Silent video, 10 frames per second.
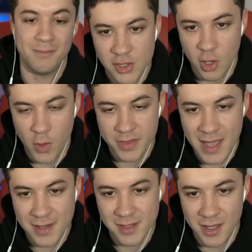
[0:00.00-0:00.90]
So with
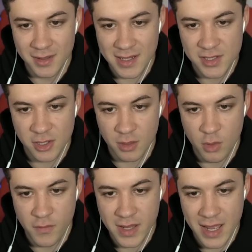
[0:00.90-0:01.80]
that done, let's start
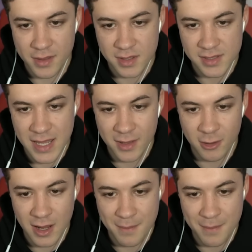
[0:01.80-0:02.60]
moving out of the Sailor,